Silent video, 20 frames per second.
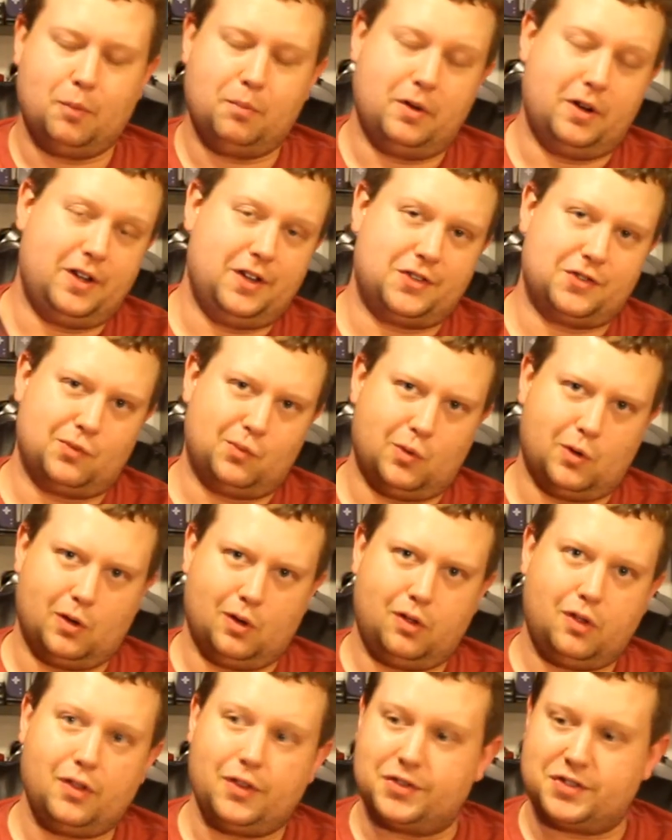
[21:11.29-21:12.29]
but it's
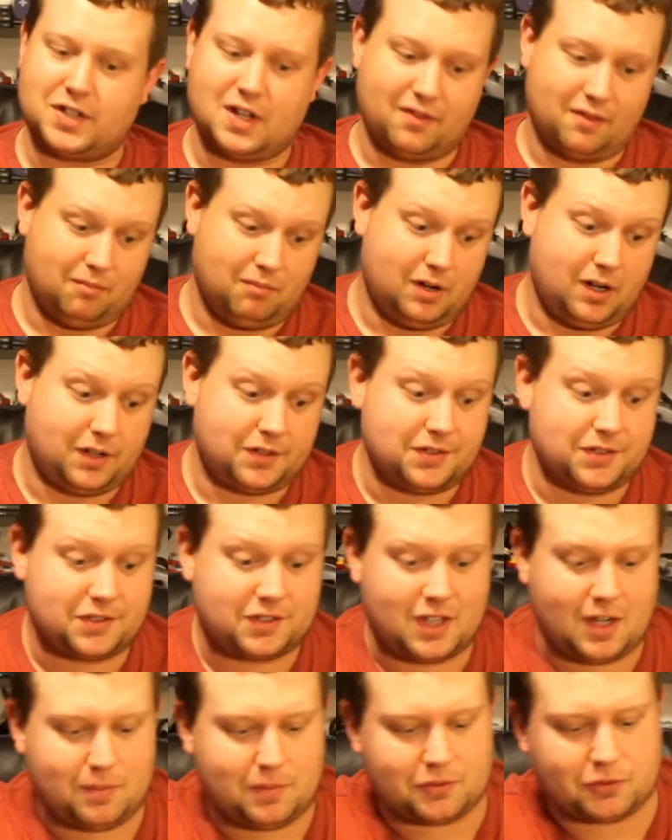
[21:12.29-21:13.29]
worth the $7. This
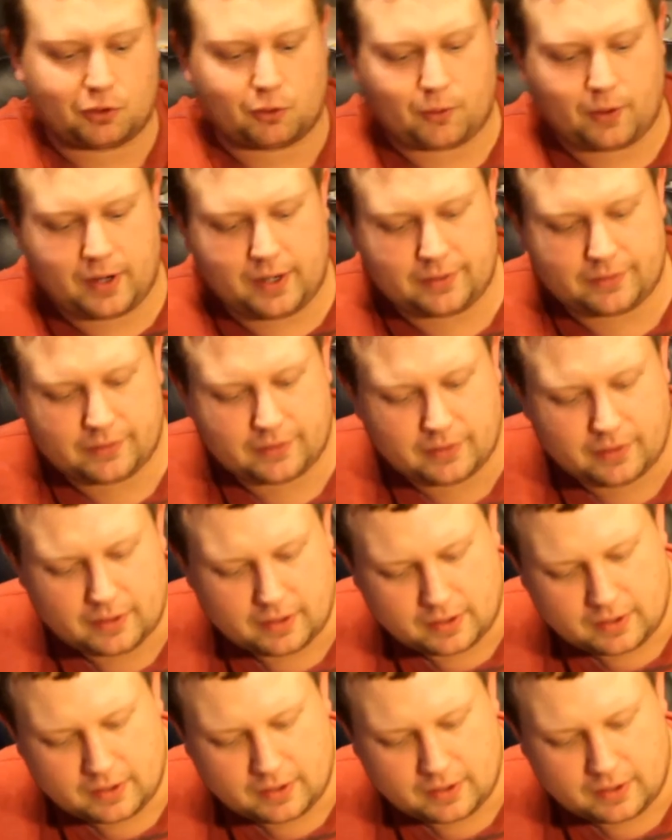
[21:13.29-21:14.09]
game is great.